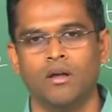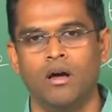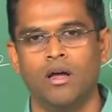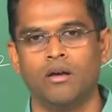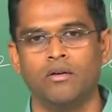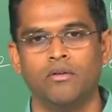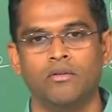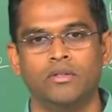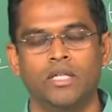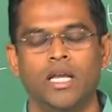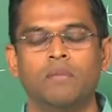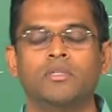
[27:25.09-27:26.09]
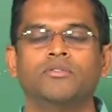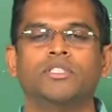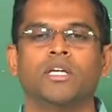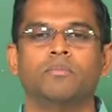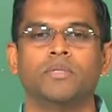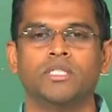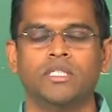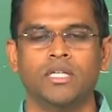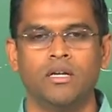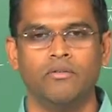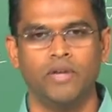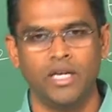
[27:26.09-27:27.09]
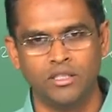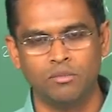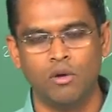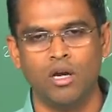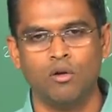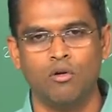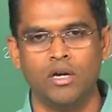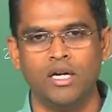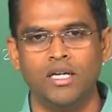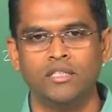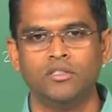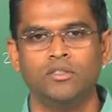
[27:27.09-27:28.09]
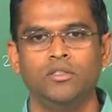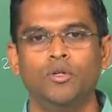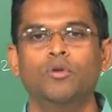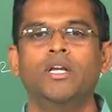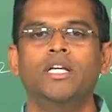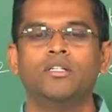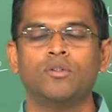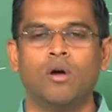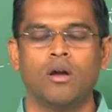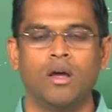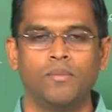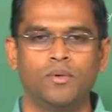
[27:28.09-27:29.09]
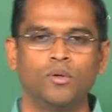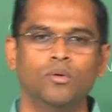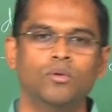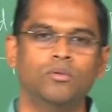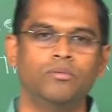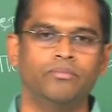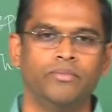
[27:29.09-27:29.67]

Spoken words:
or the elements which are present in very small quantities, you need to adopt to